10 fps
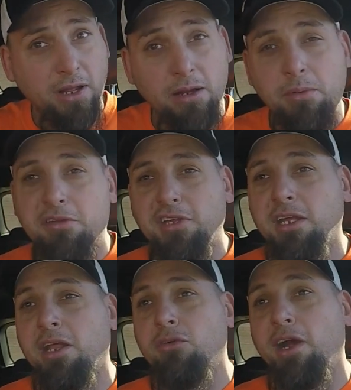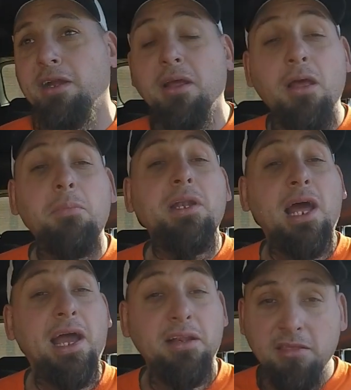I'm not saying that right, but
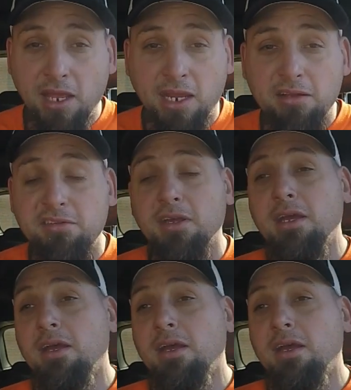9, thanks.